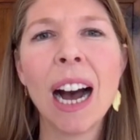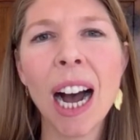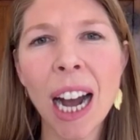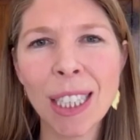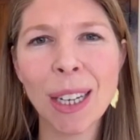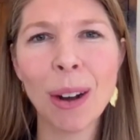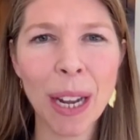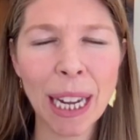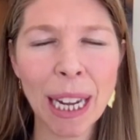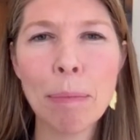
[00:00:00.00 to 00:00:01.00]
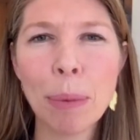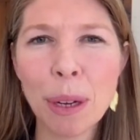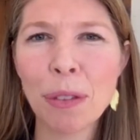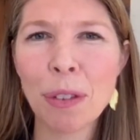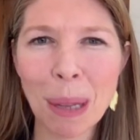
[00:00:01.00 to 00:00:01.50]
ongoing
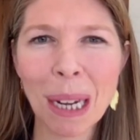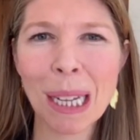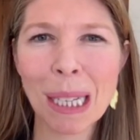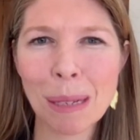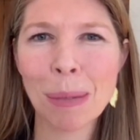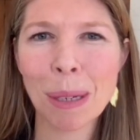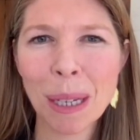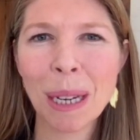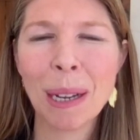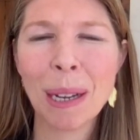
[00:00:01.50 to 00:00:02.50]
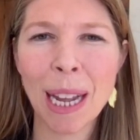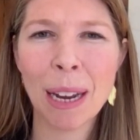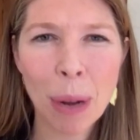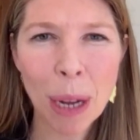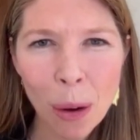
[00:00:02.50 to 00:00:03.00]
input from the customer
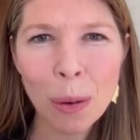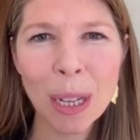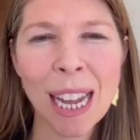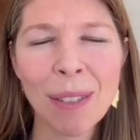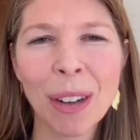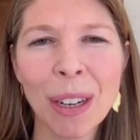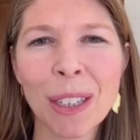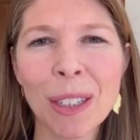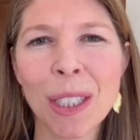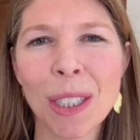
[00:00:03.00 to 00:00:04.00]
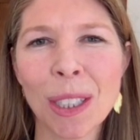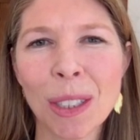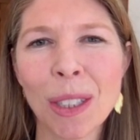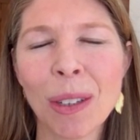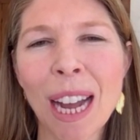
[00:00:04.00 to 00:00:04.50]
and we always have our ear to,
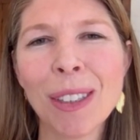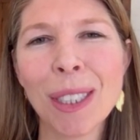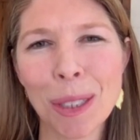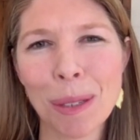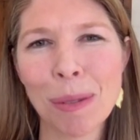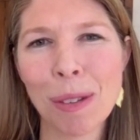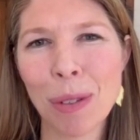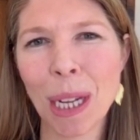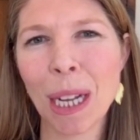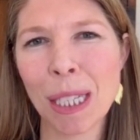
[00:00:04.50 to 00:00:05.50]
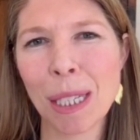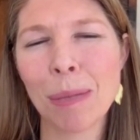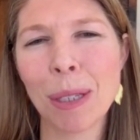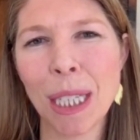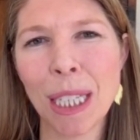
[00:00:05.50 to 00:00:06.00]
to the ground in terms of what the
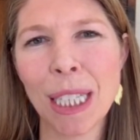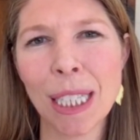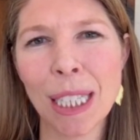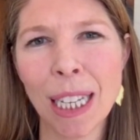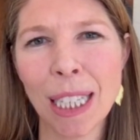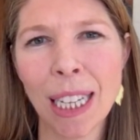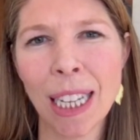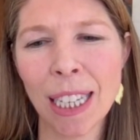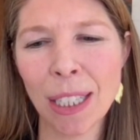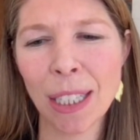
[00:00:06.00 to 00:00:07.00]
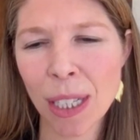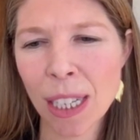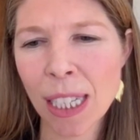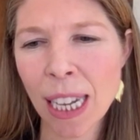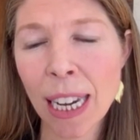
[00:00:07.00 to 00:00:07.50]
customer needs and, and, and
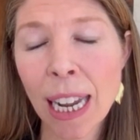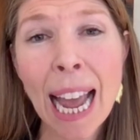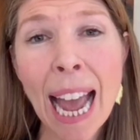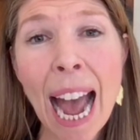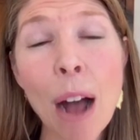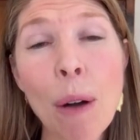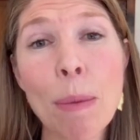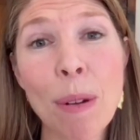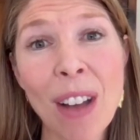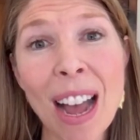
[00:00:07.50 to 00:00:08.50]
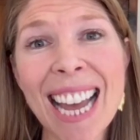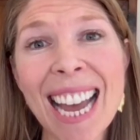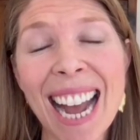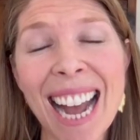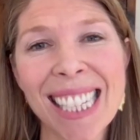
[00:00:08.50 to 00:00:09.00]
uses and how we provide
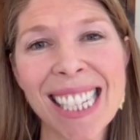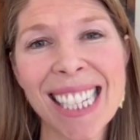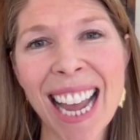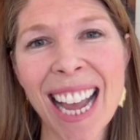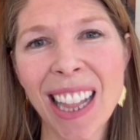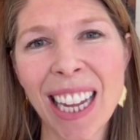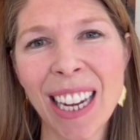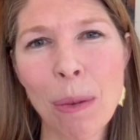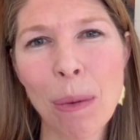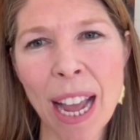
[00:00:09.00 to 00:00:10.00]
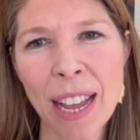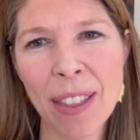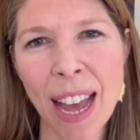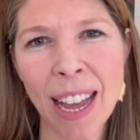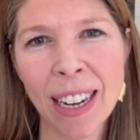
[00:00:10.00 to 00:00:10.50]
that at scale in a way
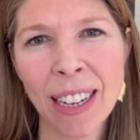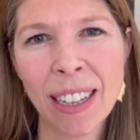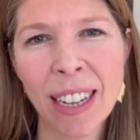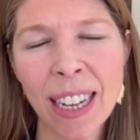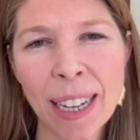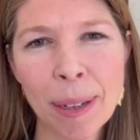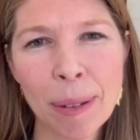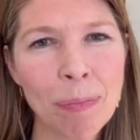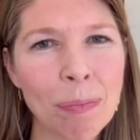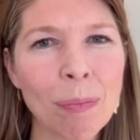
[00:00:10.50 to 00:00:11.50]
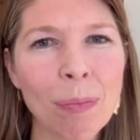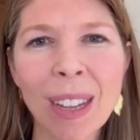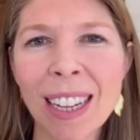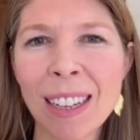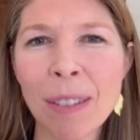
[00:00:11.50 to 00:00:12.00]
that um,
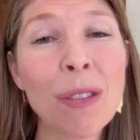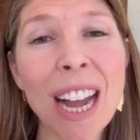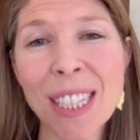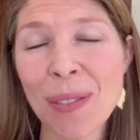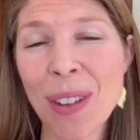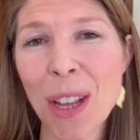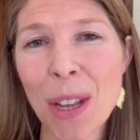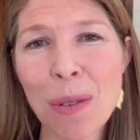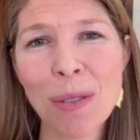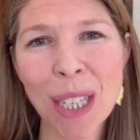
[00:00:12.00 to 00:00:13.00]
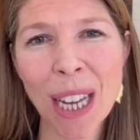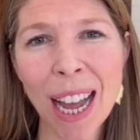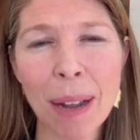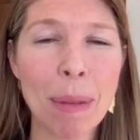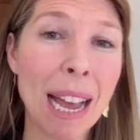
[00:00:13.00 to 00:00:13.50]
it provides value over
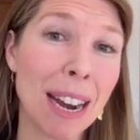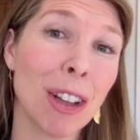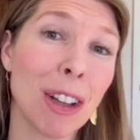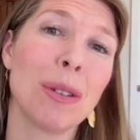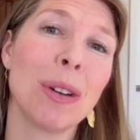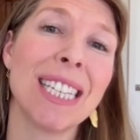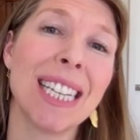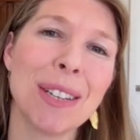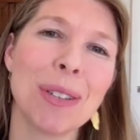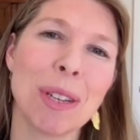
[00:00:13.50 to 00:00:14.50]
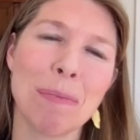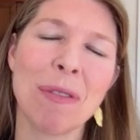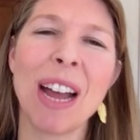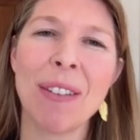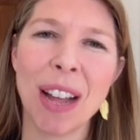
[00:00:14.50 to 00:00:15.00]
time and also continues to
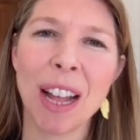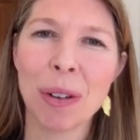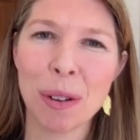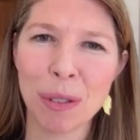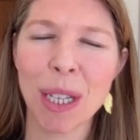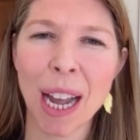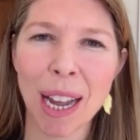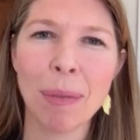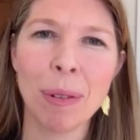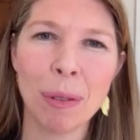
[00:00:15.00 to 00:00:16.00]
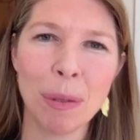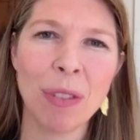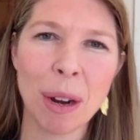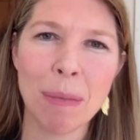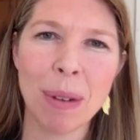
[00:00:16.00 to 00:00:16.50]
provide value over time. We
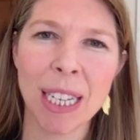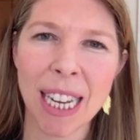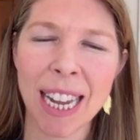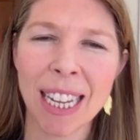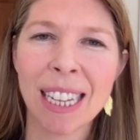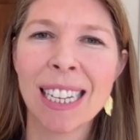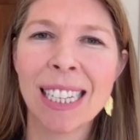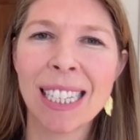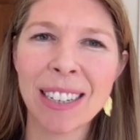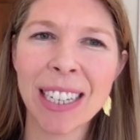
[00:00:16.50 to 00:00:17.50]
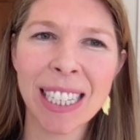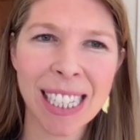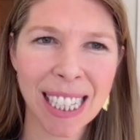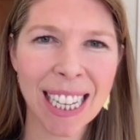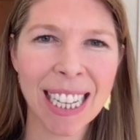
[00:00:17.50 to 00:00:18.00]
very much take
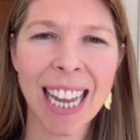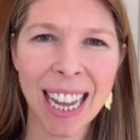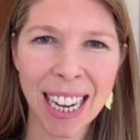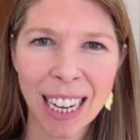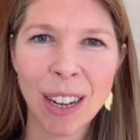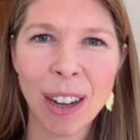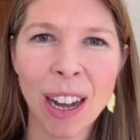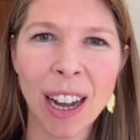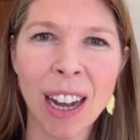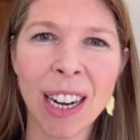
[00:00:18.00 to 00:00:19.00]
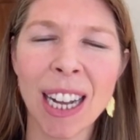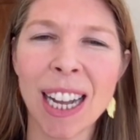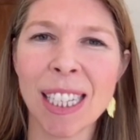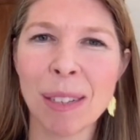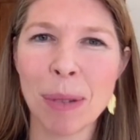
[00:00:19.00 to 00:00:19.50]
seriously that uh, our
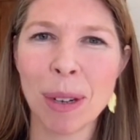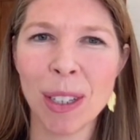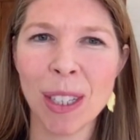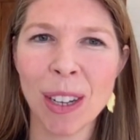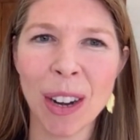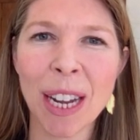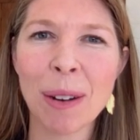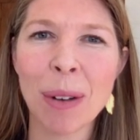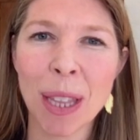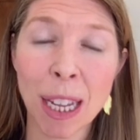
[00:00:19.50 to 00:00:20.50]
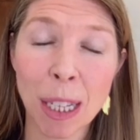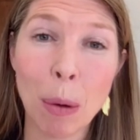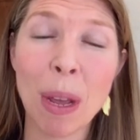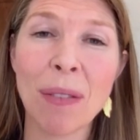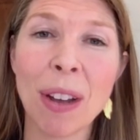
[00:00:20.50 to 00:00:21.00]
customers are here with us,
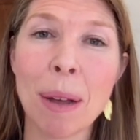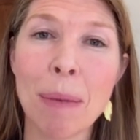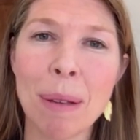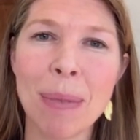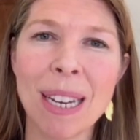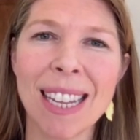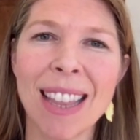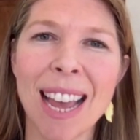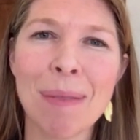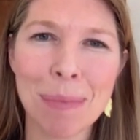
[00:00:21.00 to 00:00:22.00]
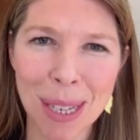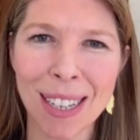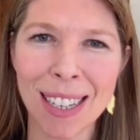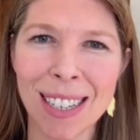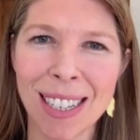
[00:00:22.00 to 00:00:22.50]
but we have a commitment to them
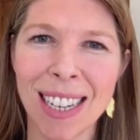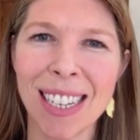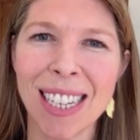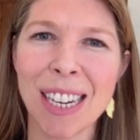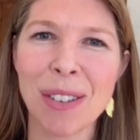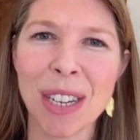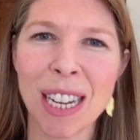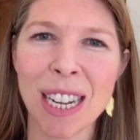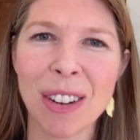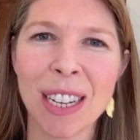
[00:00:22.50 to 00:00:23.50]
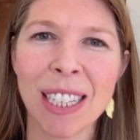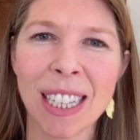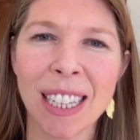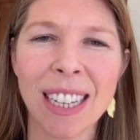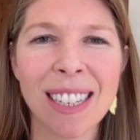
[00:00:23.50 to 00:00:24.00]
to, to continue to
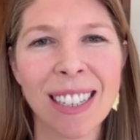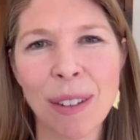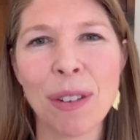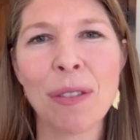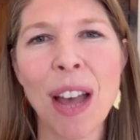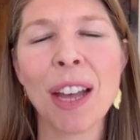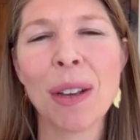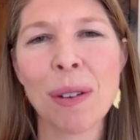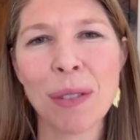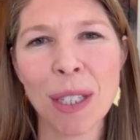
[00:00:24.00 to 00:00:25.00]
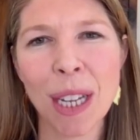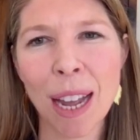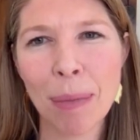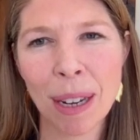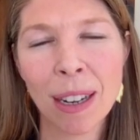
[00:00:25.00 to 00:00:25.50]
increasingly deliver value over
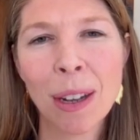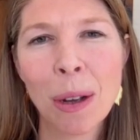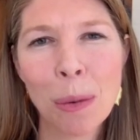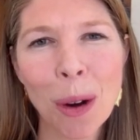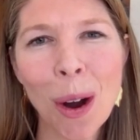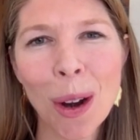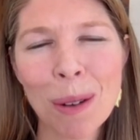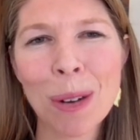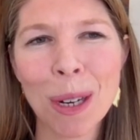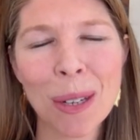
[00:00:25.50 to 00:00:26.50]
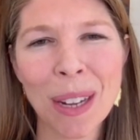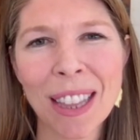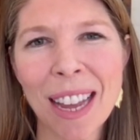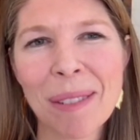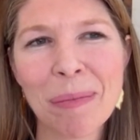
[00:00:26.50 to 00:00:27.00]
time. And we're hard at work
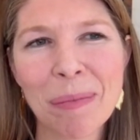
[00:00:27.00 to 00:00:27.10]
doing that.